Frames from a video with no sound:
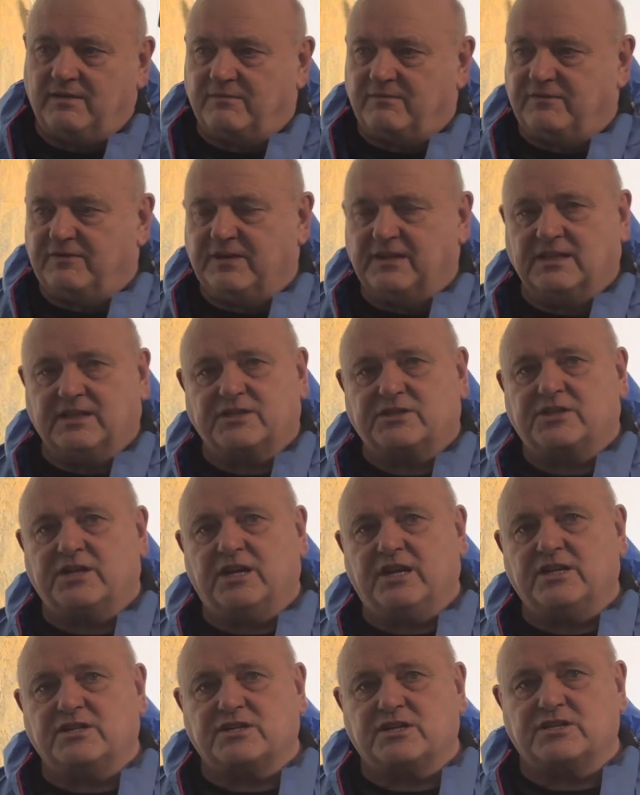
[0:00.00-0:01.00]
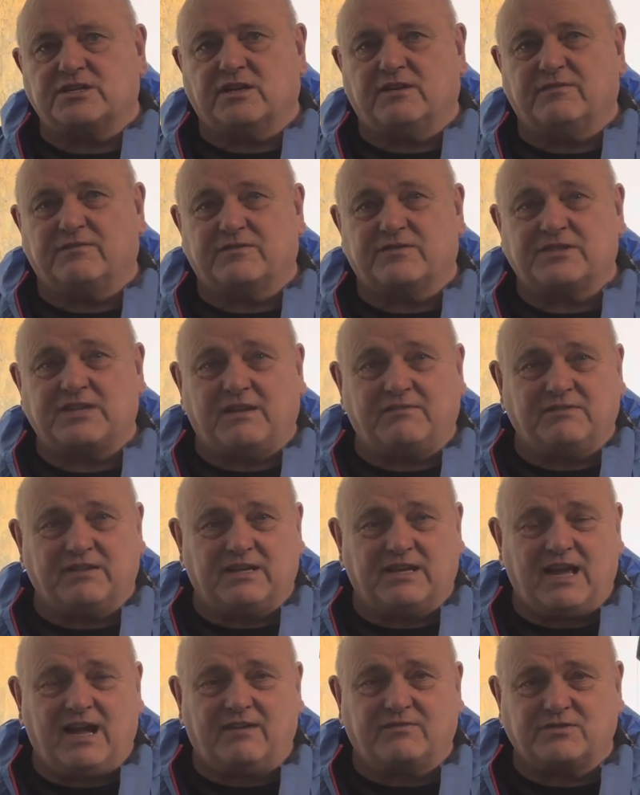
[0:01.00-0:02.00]
filter changes of
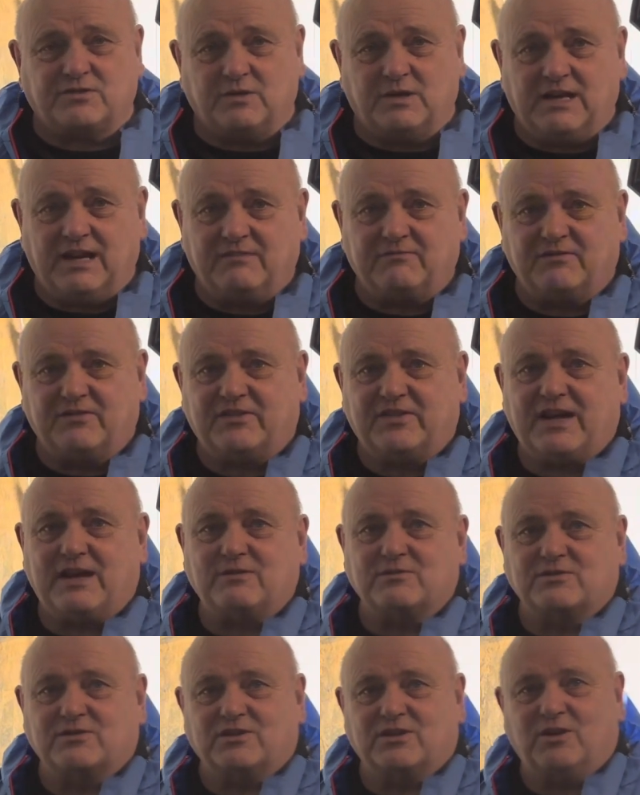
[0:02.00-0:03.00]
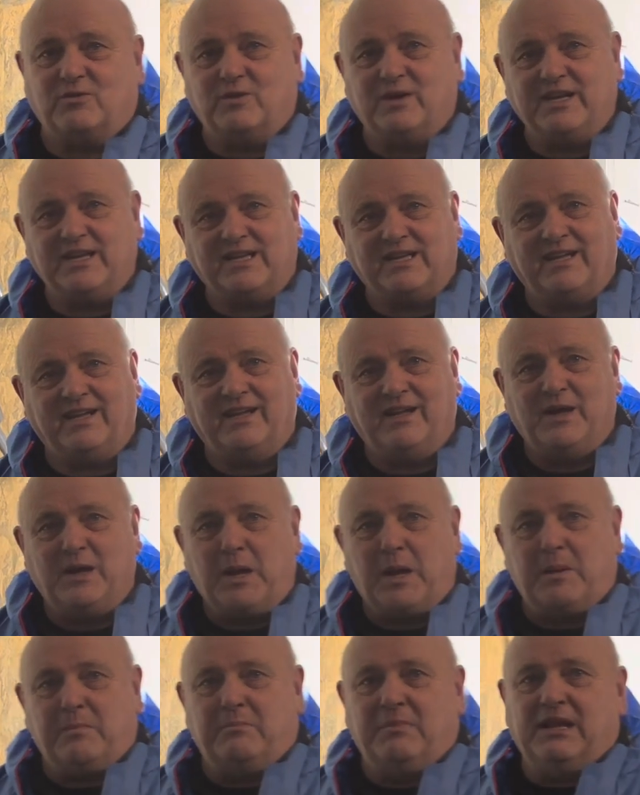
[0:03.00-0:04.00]
7,500 to 11,000 a week,
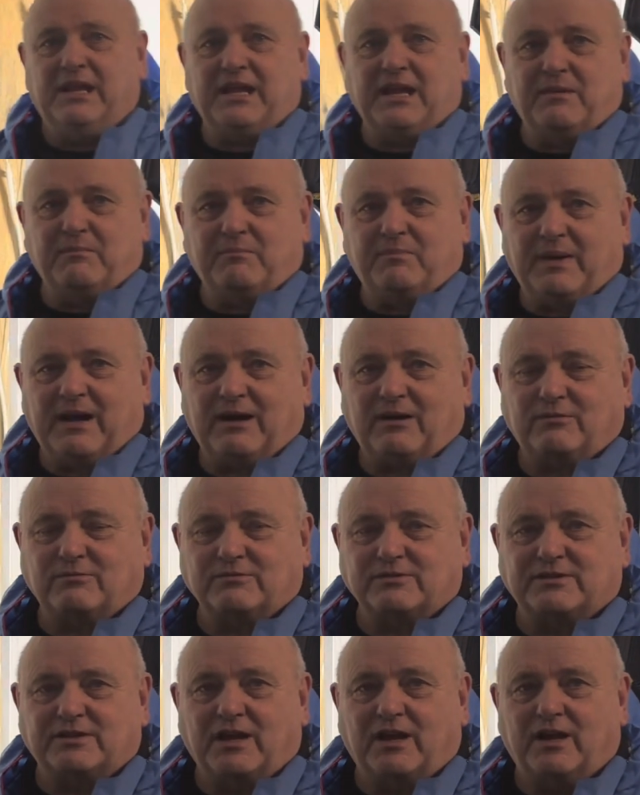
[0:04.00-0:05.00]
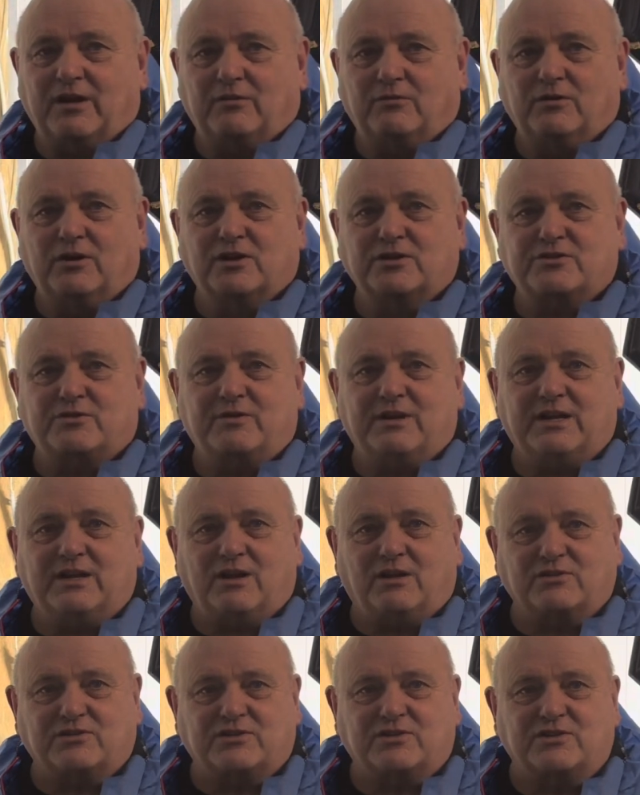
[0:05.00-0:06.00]
£1 million rotary
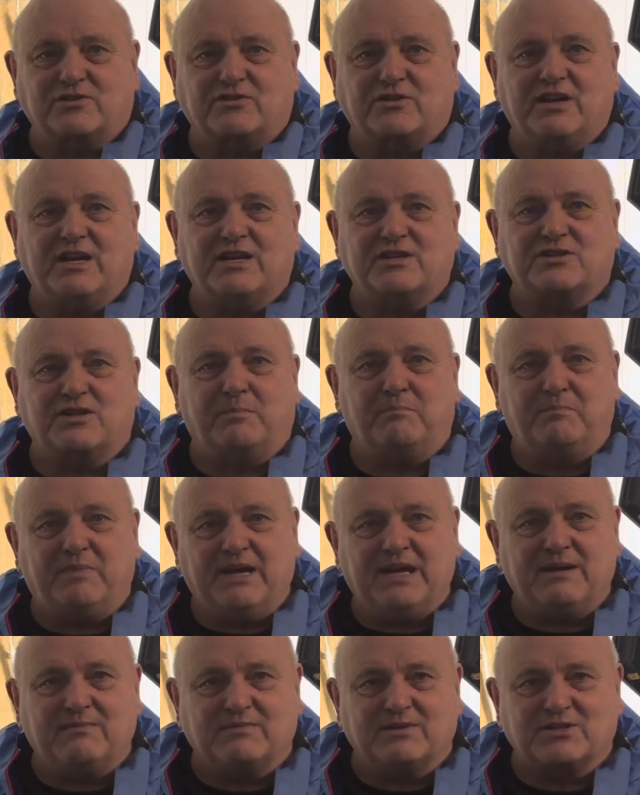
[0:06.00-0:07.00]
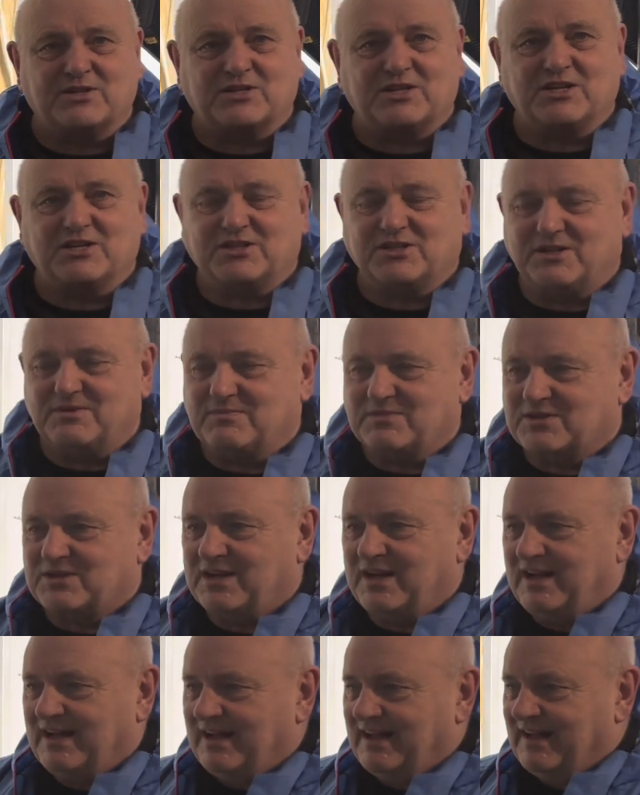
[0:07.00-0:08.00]
concentrators, abatement systems,
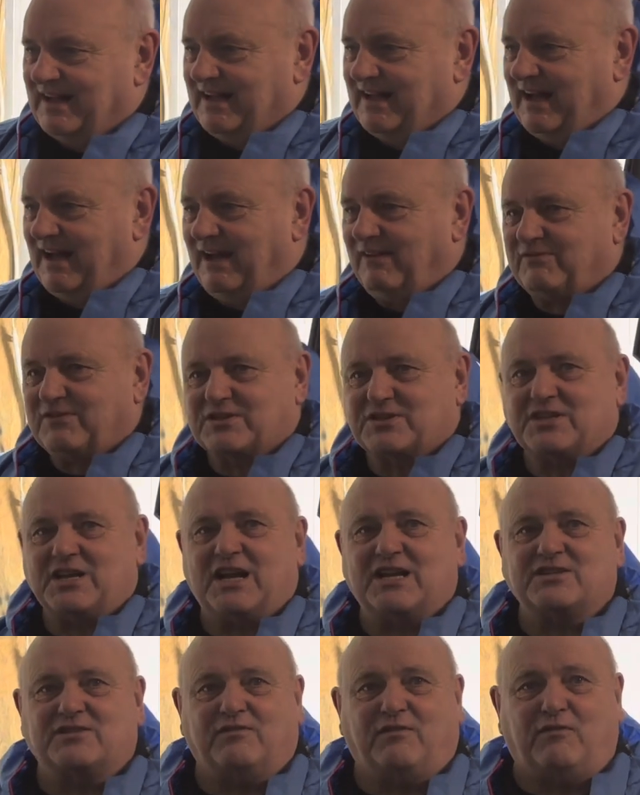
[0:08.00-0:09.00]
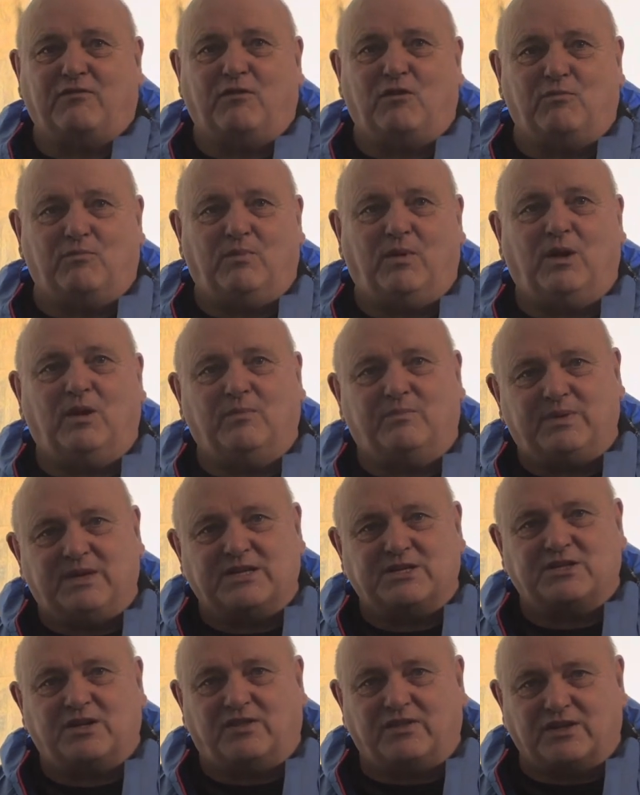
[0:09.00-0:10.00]
half the size of a football
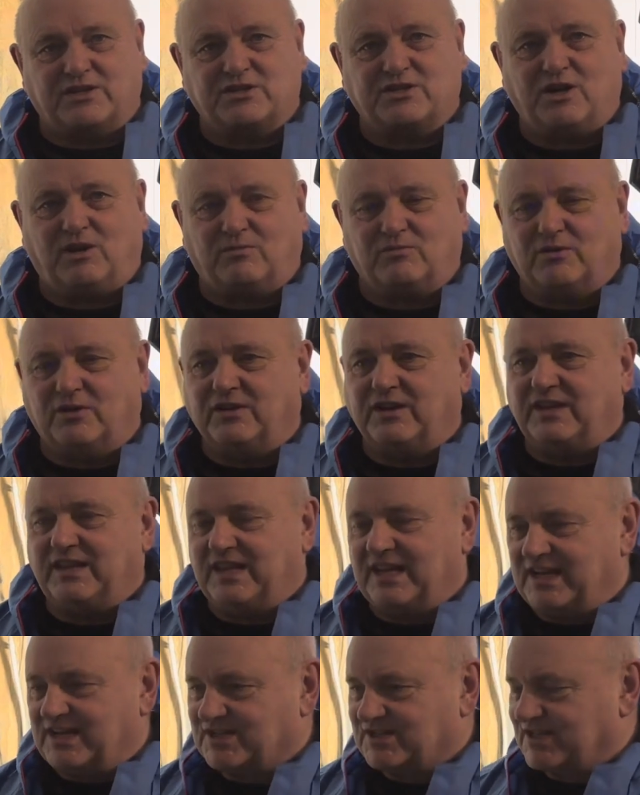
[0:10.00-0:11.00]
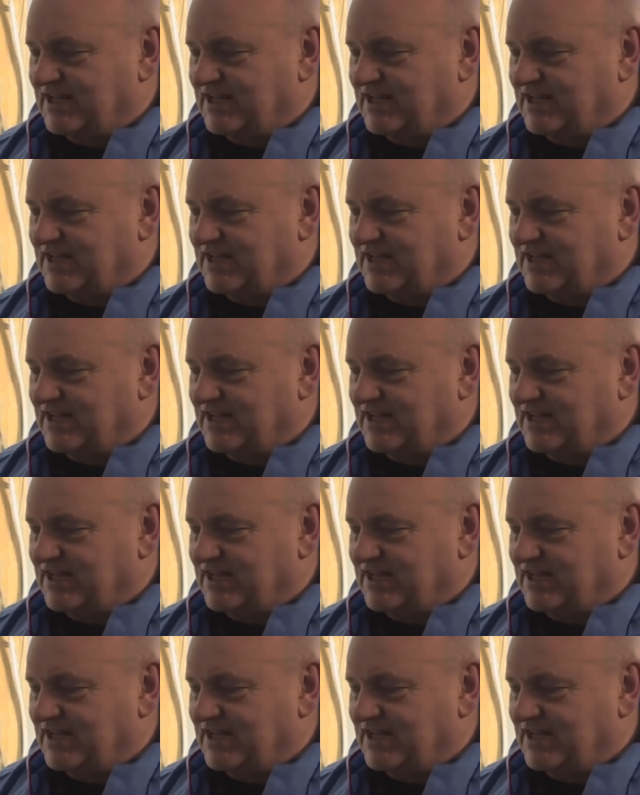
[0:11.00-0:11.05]
pitch on the top running these